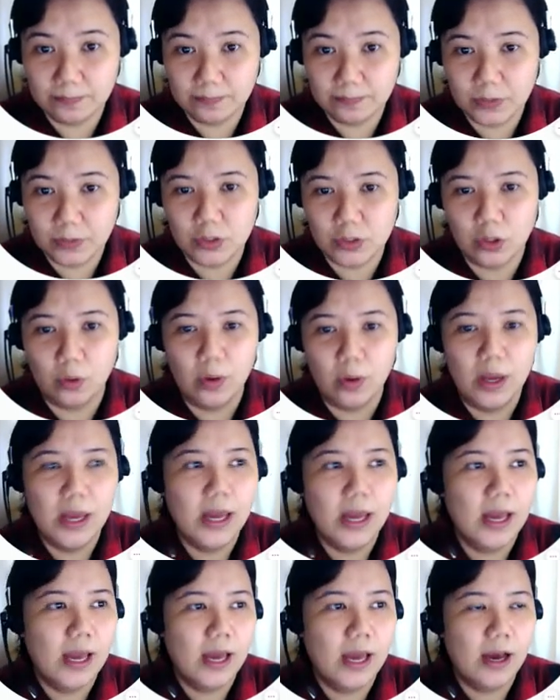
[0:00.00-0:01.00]
So,
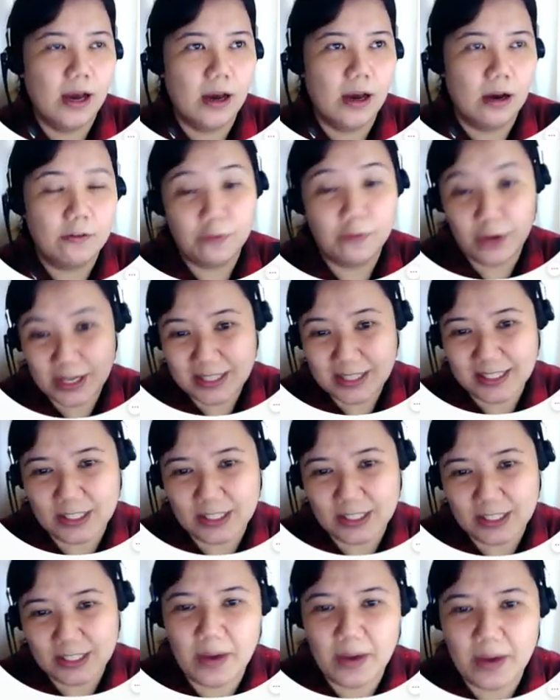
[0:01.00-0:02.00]
for instance,
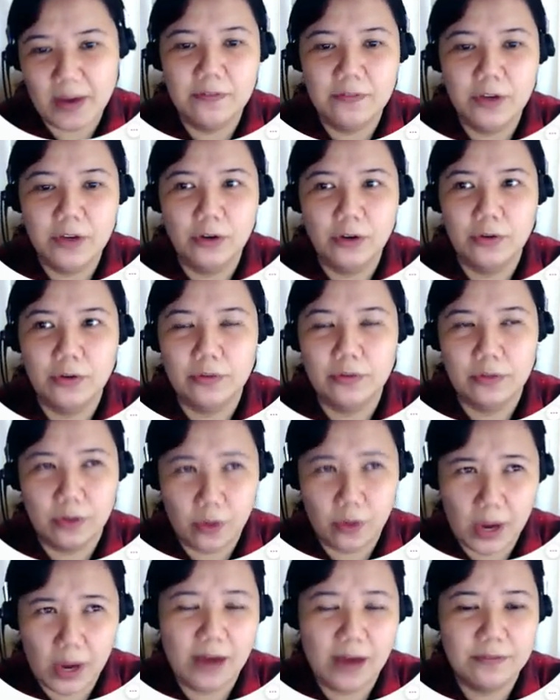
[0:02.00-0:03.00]
you have
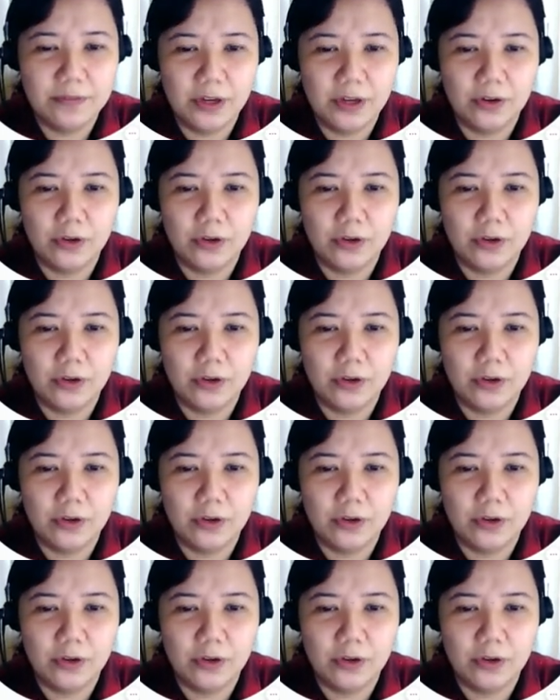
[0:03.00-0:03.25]
there